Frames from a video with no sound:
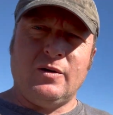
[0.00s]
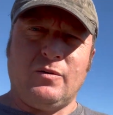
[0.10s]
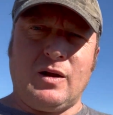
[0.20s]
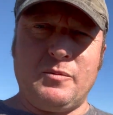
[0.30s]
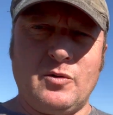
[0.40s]

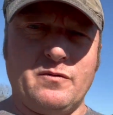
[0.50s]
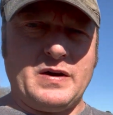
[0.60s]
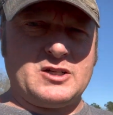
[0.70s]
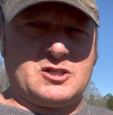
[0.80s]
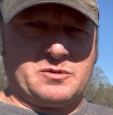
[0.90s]
Well, I'm doing
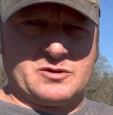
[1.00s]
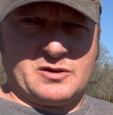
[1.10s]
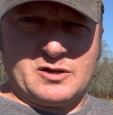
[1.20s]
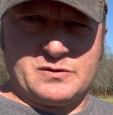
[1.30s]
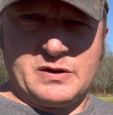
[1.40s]
vegetables
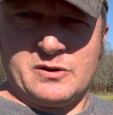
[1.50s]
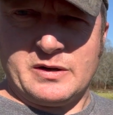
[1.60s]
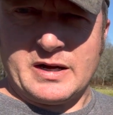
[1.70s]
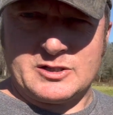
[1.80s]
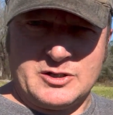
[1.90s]
on this field
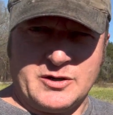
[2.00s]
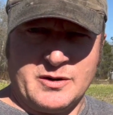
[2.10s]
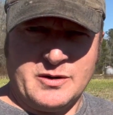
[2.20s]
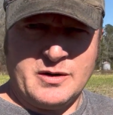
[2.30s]
next year,